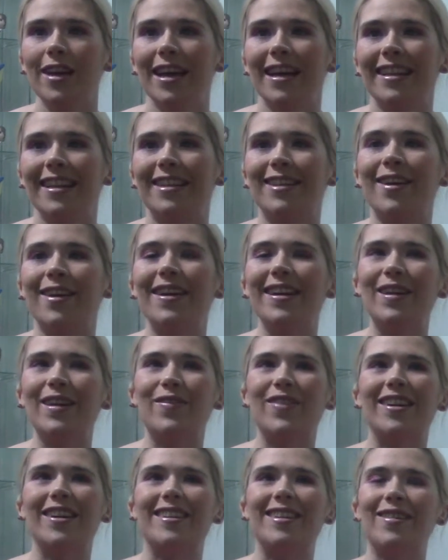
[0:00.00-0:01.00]

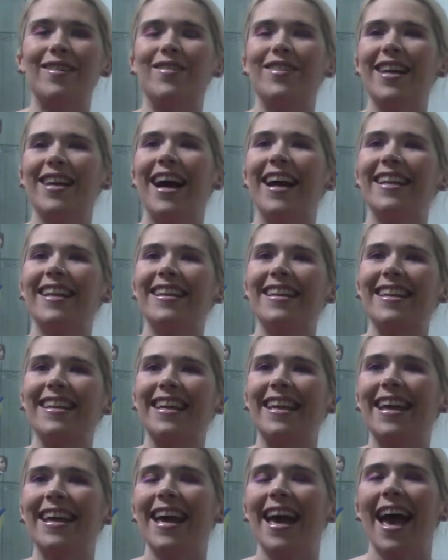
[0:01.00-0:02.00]
The 21st of
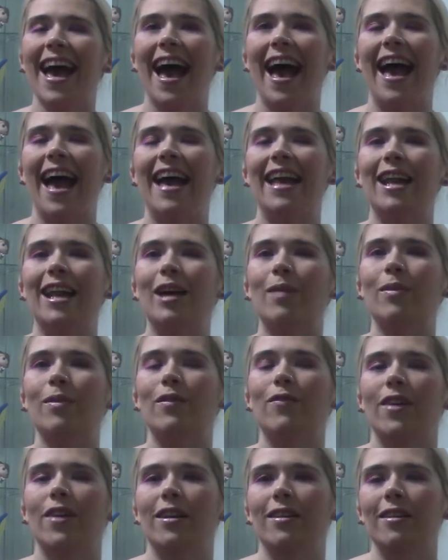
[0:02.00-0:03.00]
January. And we
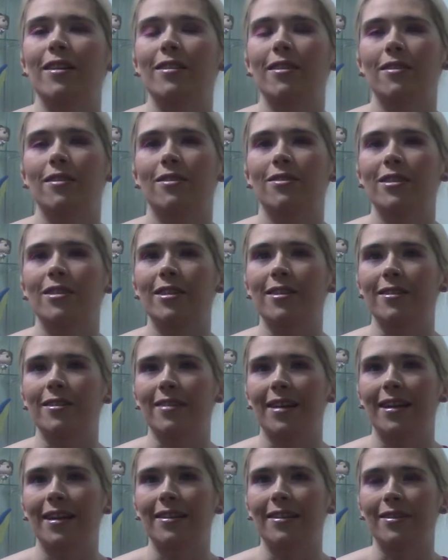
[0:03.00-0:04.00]
finally done our Secret
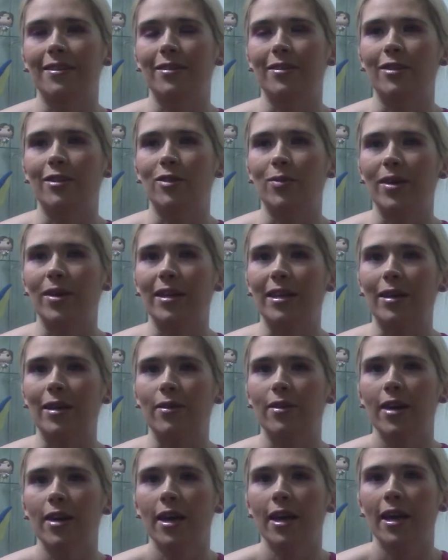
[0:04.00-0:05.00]
Santa on the 20th.
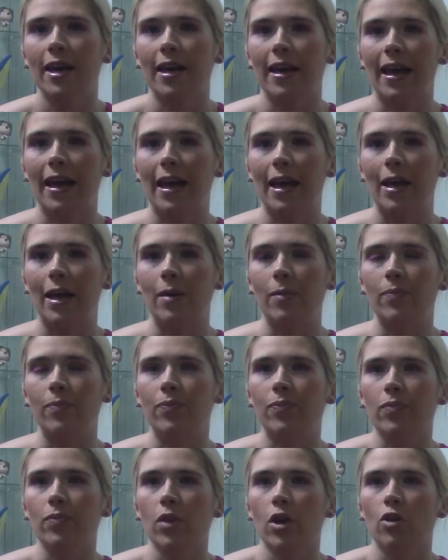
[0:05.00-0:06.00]

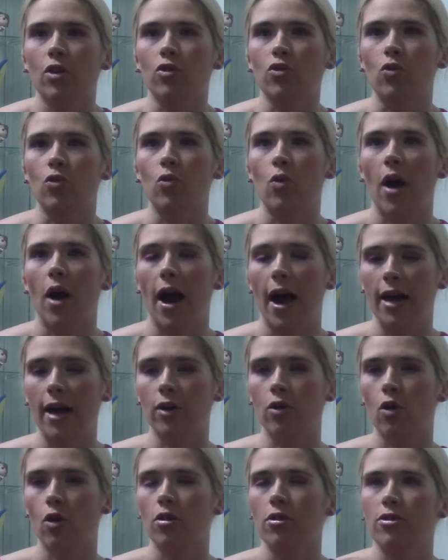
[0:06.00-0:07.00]
So I
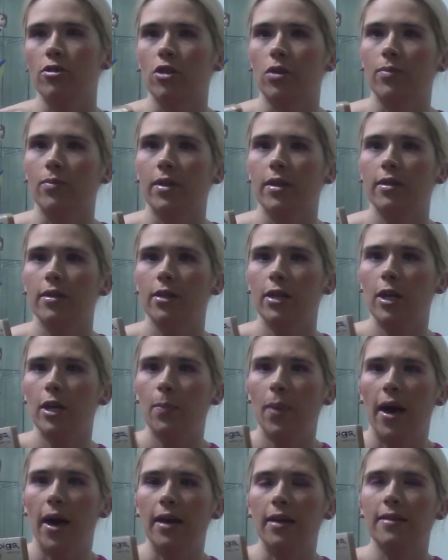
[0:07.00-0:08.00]
got some Tea
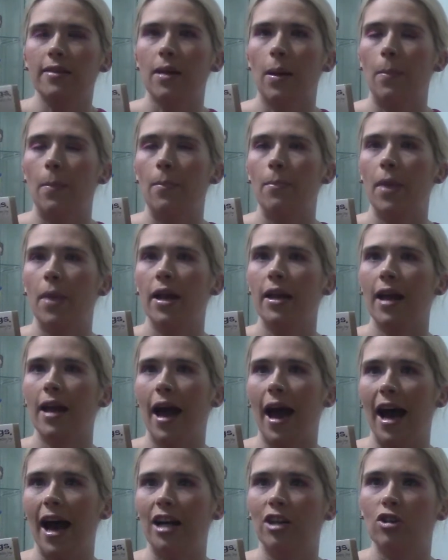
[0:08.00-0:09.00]
Pigs mint
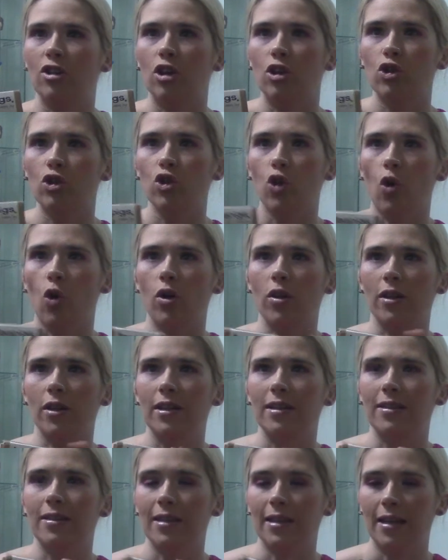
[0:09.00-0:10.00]
and
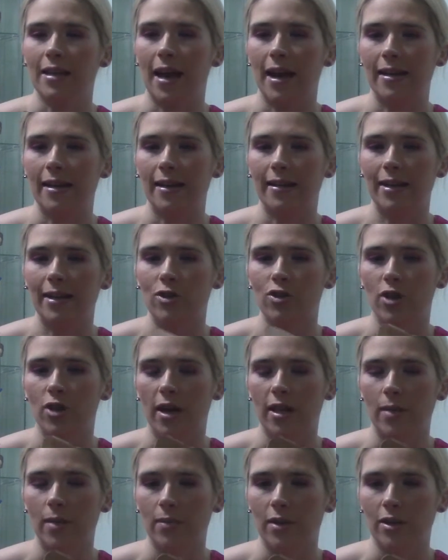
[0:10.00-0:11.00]
chocolate tea. And I did try
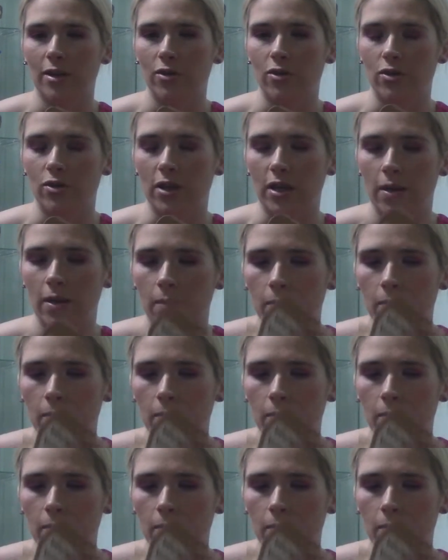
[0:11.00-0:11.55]
them yesterday.